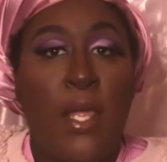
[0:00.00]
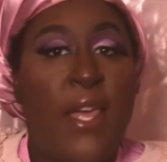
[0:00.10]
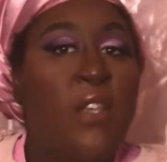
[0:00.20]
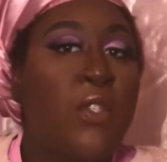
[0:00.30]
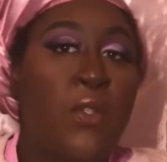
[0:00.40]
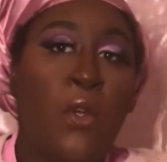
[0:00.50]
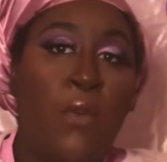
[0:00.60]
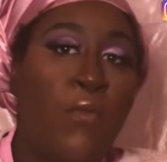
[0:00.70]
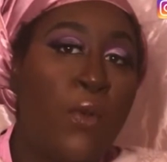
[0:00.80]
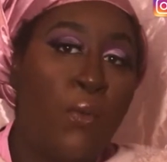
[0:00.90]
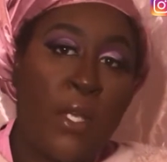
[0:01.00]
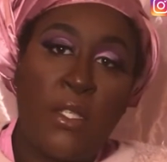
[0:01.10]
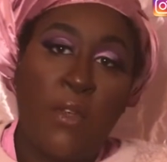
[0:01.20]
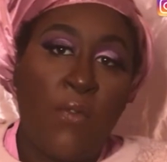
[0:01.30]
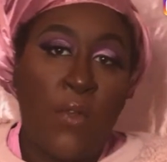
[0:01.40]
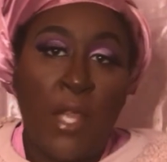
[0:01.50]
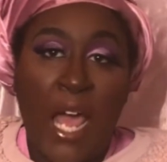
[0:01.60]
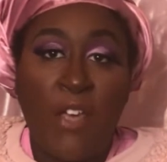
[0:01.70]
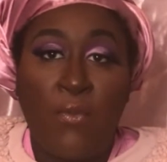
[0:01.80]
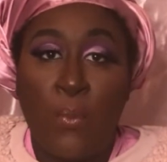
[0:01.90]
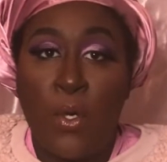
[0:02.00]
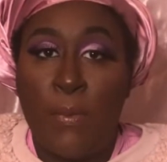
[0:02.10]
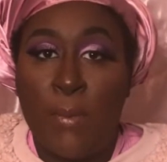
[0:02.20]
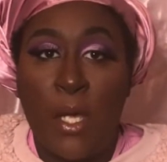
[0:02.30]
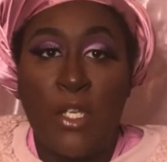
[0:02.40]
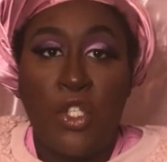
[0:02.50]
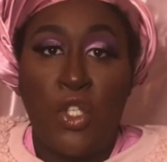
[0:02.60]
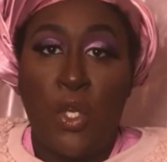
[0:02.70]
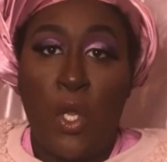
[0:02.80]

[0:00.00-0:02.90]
Esther, for the rest of her life, pretty much,